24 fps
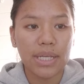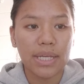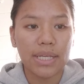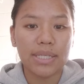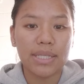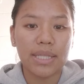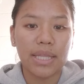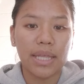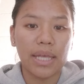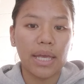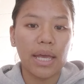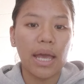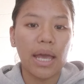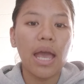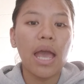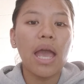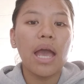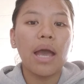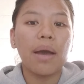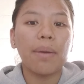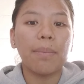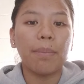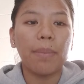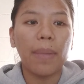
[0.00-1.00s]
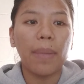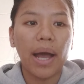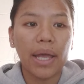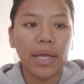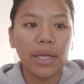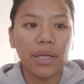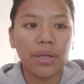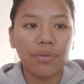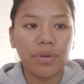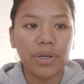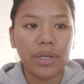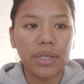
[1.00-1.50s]
as they
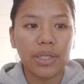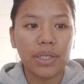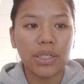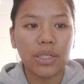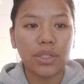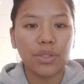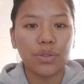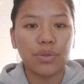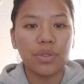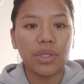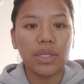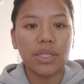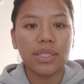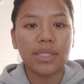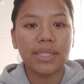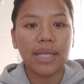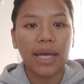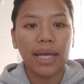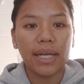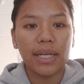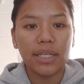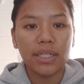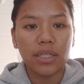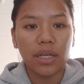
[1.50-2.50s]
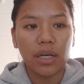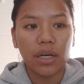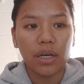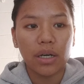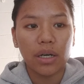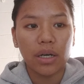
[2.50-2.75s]
migrate to the site